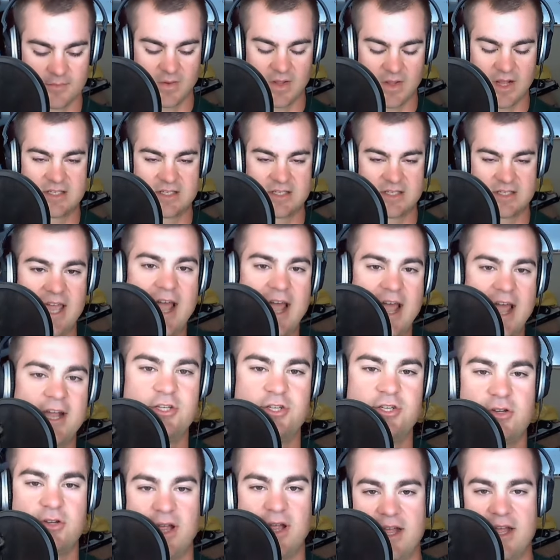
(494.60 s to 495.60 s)
stack
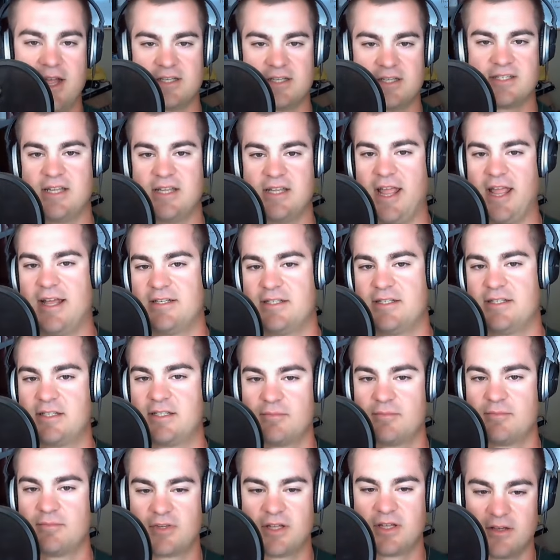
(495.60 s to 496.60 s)
trace and
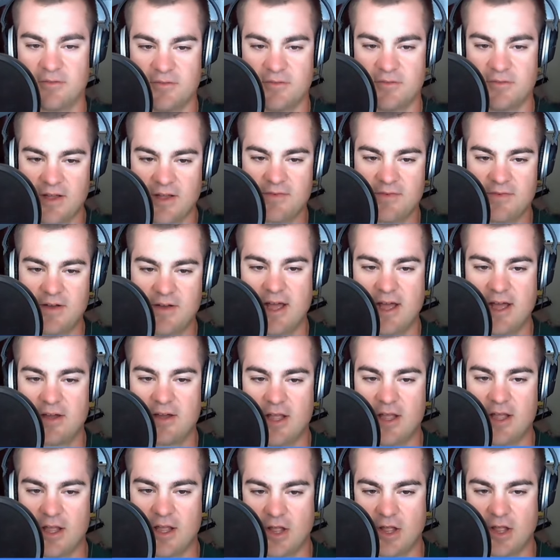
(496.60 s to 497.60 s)
some config file,
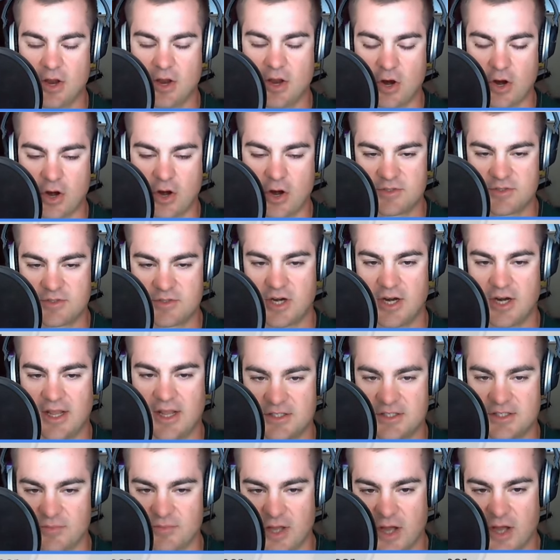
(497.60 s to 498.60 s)
or I'm sorry, and
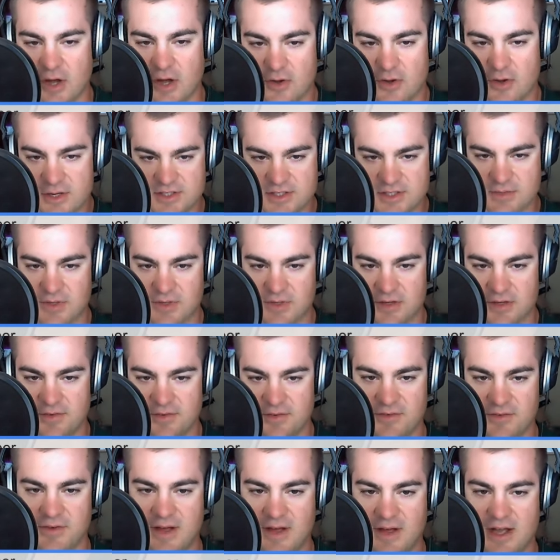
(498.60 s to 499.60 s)
some code and some config
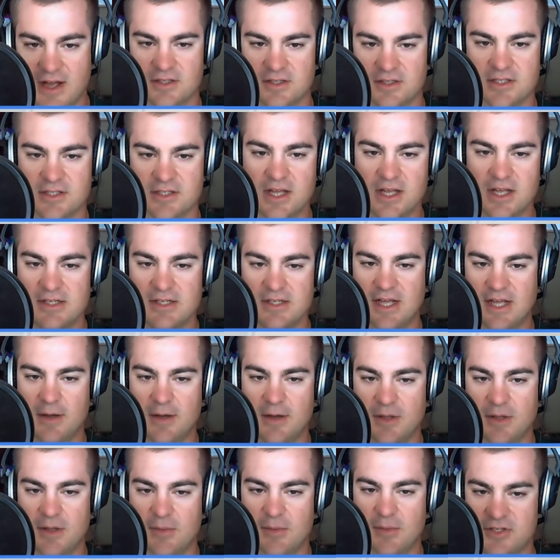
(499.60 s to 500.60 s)
files. Tell
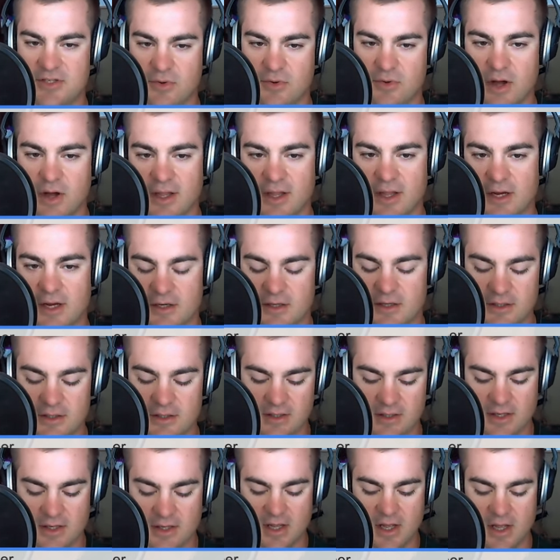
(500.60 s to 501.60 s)
me what's wrong here.
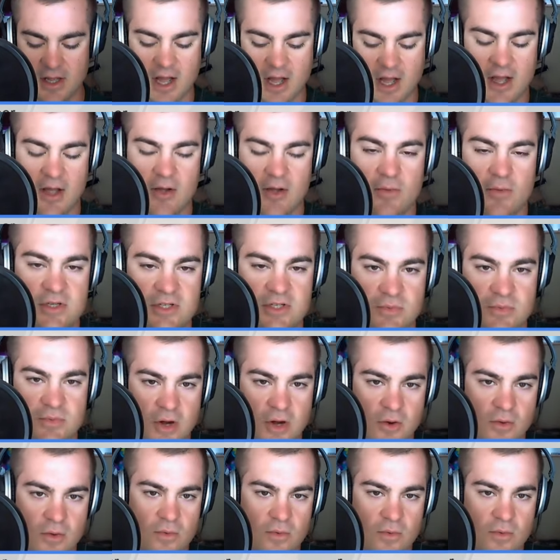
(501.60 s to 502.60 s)
Was
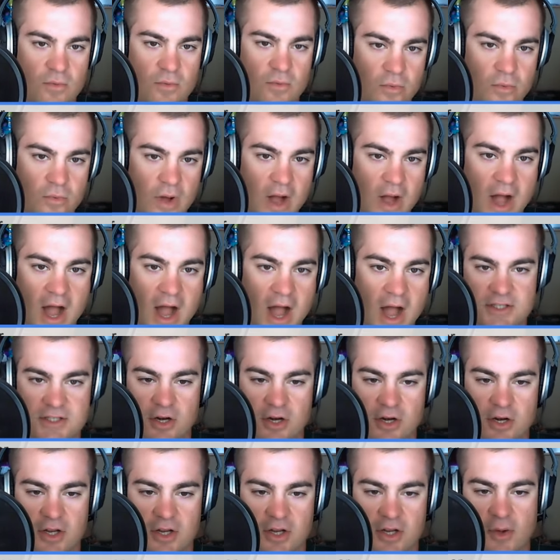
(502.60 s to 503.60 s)
where I
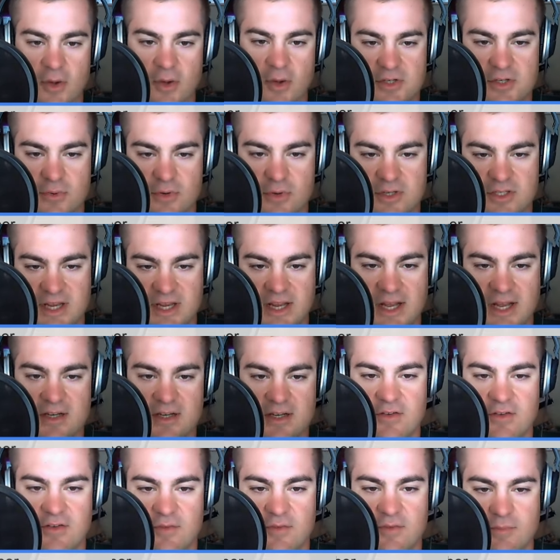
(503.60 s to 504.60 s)
started going towards the end
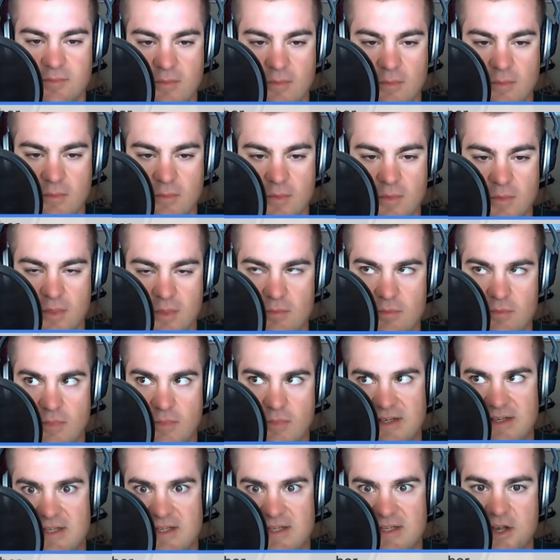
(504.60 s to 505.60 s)
of my
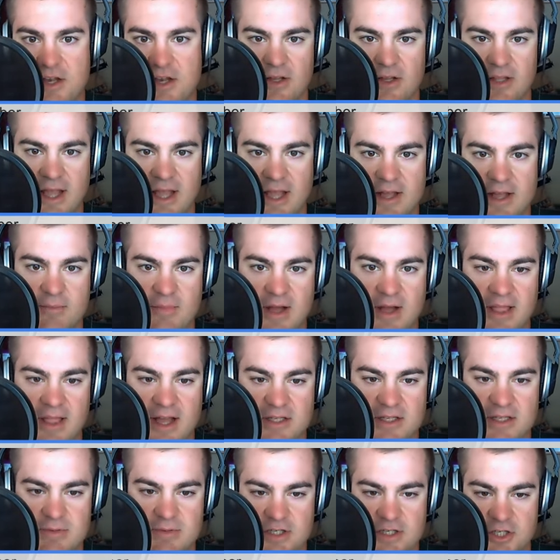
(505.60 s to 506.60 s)
tenure at my
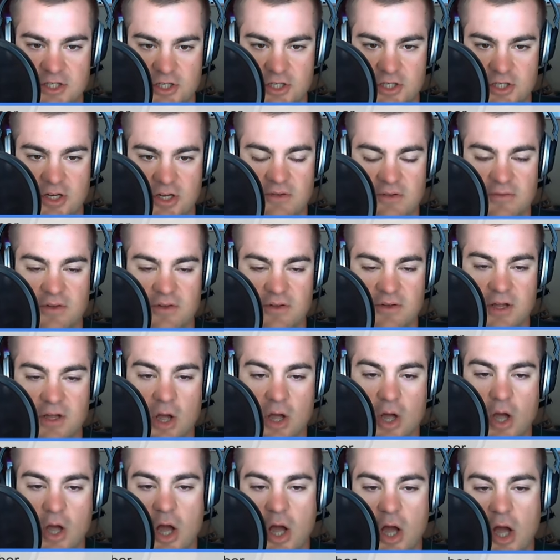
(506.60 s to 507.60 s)
last position of,
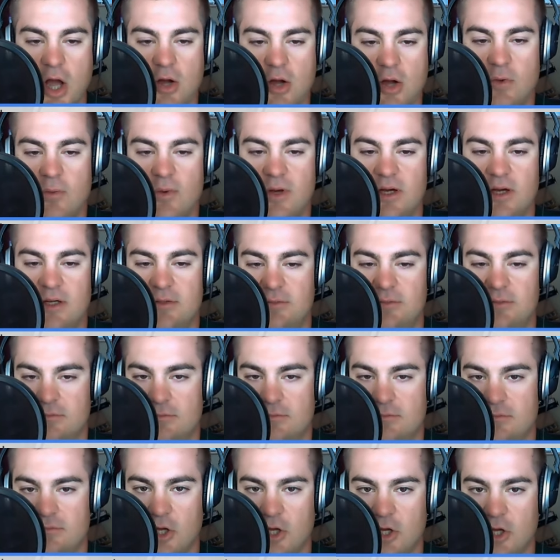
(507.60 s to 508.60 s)
oh, well,
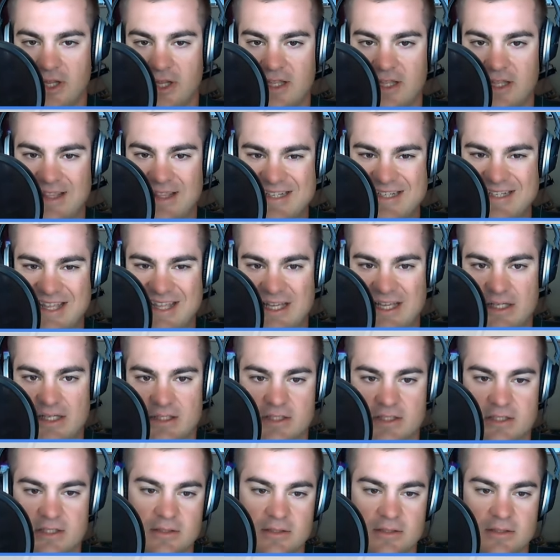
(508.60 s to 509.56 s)
go look at these things.